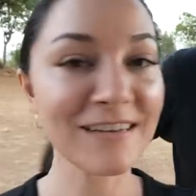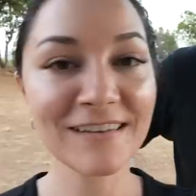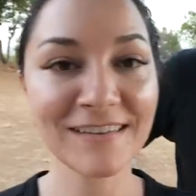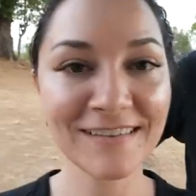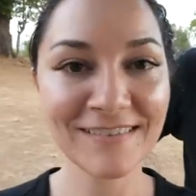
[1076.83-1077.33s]

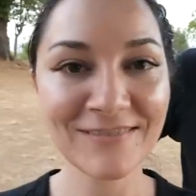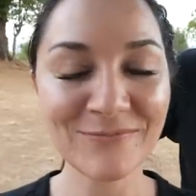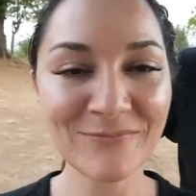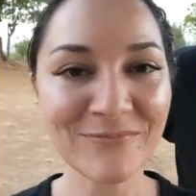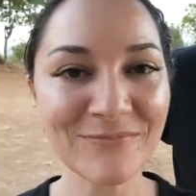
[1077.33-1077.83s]

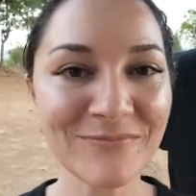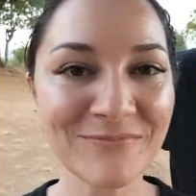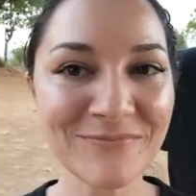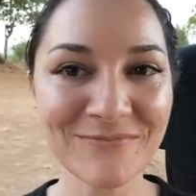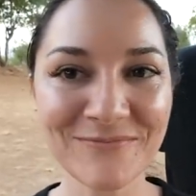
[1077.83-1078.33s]

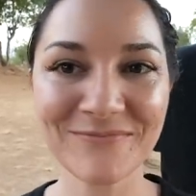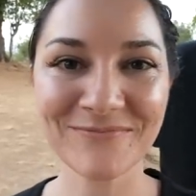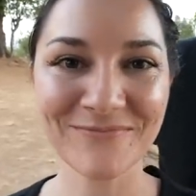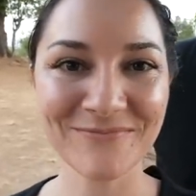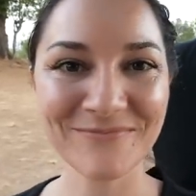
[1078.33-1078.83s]

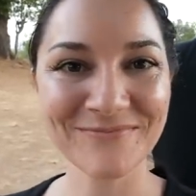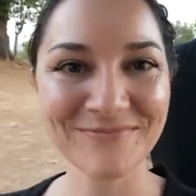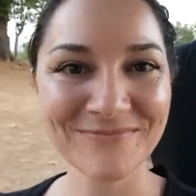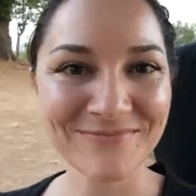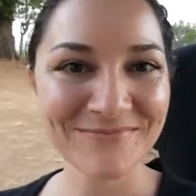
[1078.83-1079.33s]

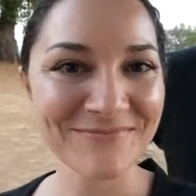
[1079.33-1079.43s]
(silent)